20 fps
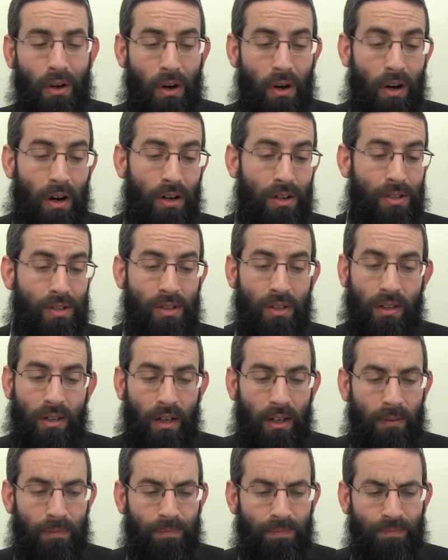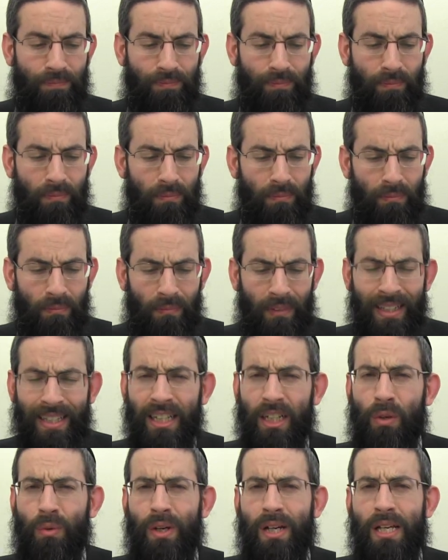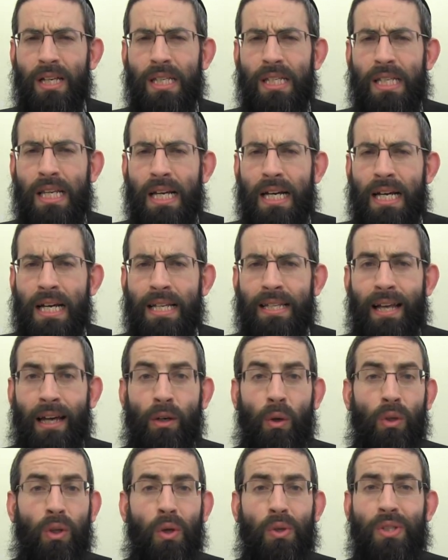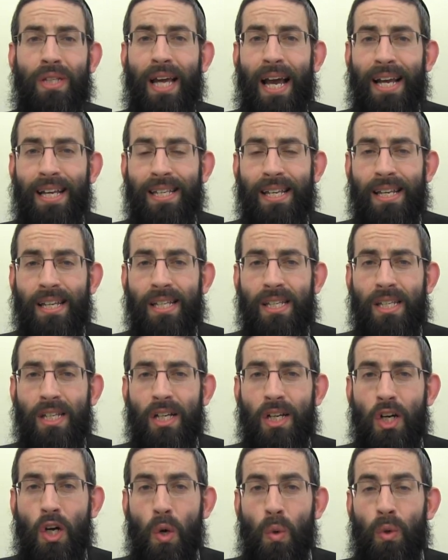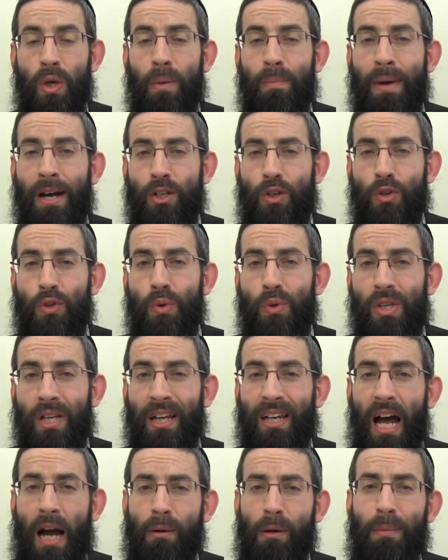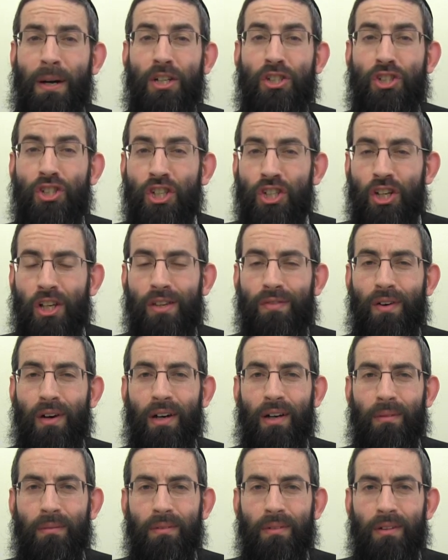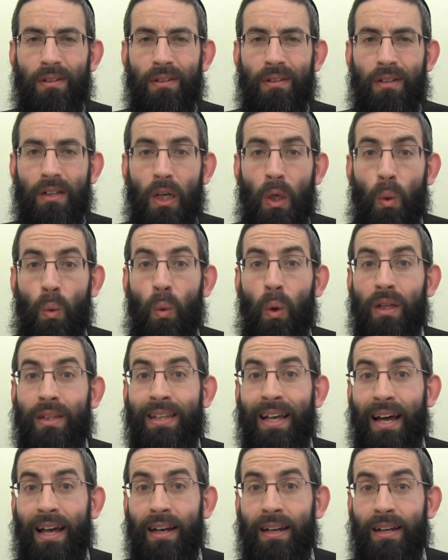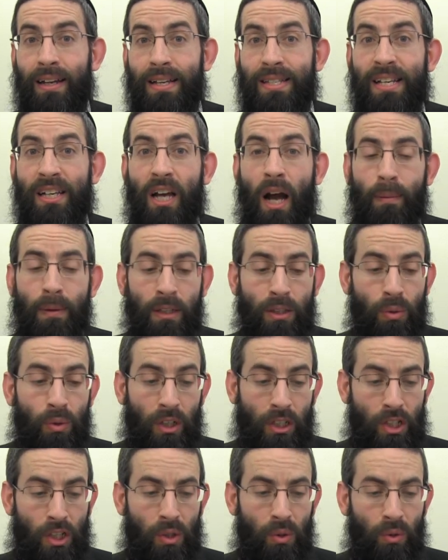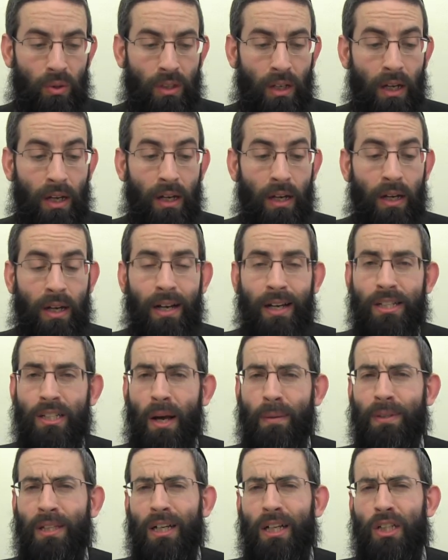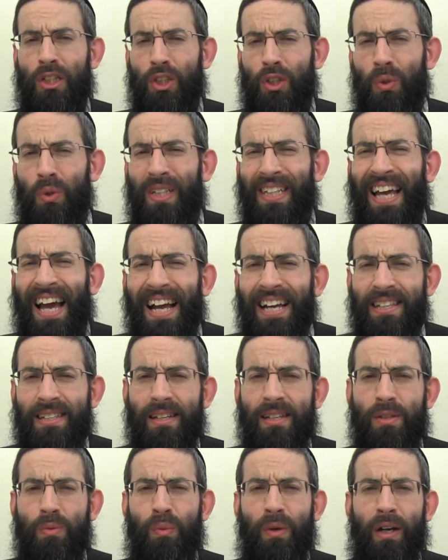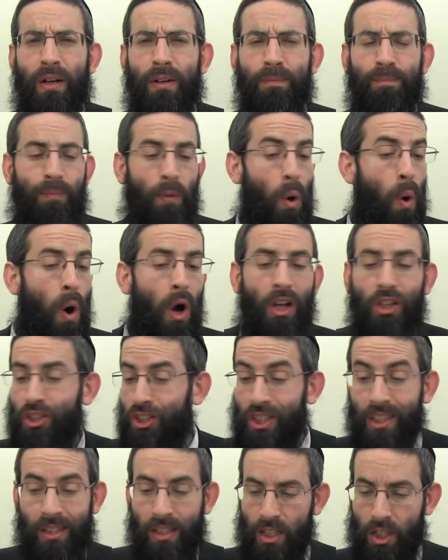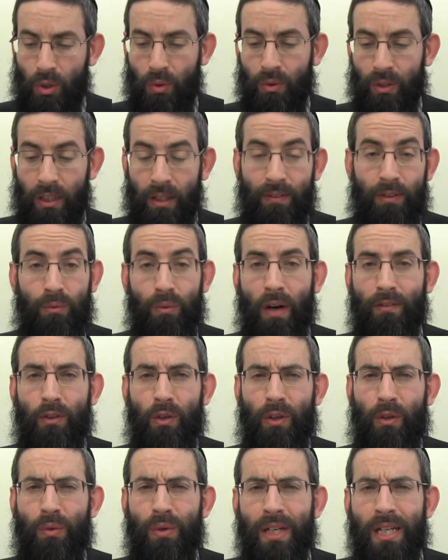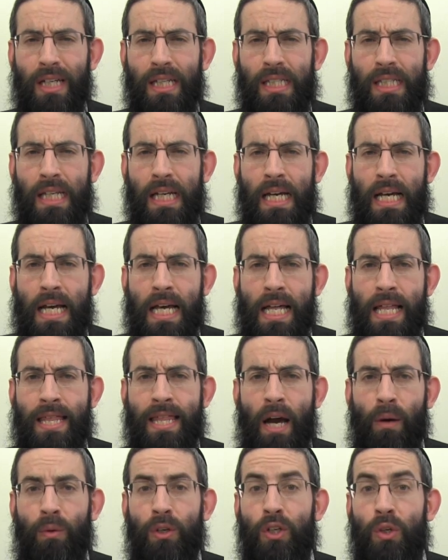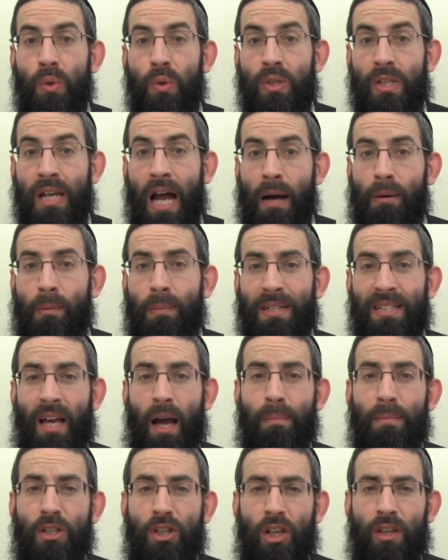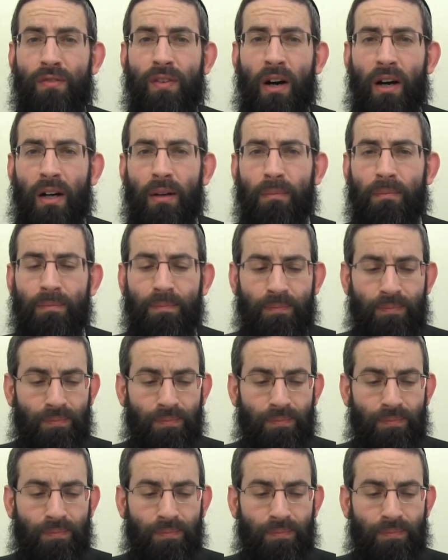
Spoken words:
or sukkah. He agrees that in all those cases, we measure using an amma bas shisha tefachim. What then is he coming to exclude? He's coming to exclude cases where all shittas agree. Even Rava agrees that we use an amma bas chamisha tefachim,